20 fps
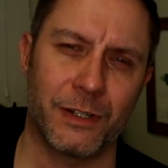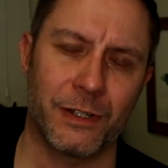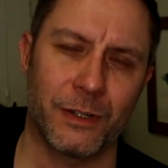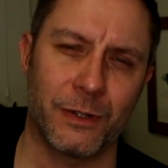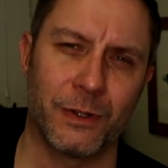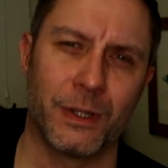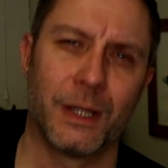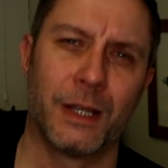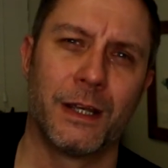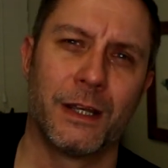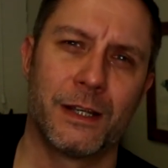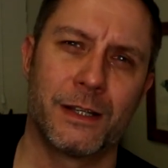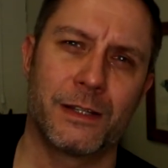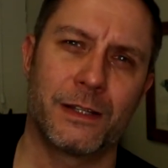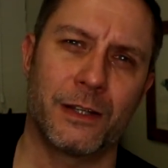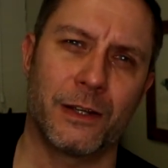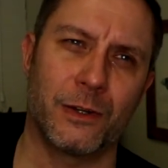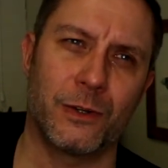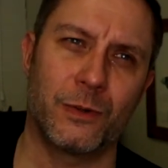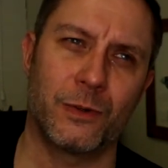to do.
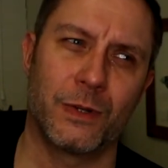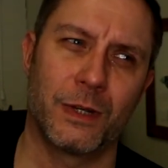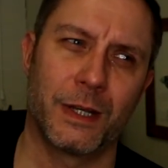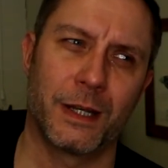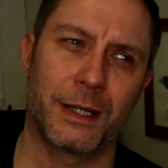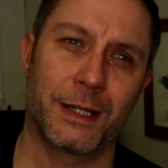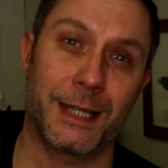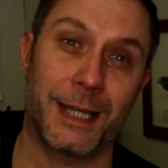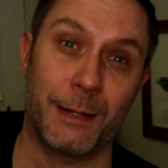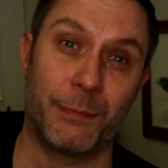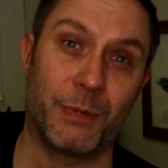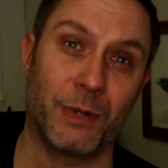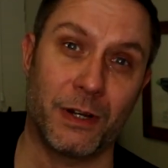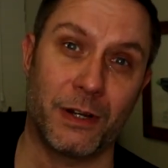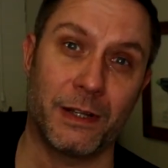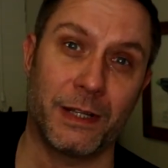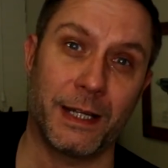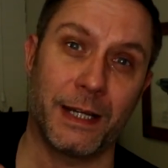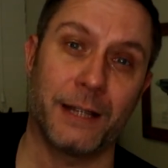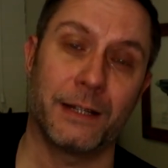So keep an
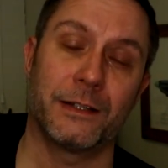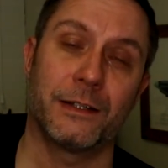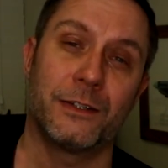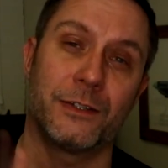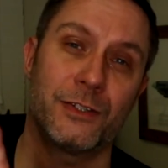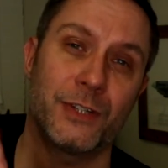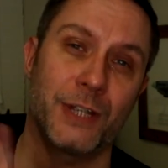eye on that,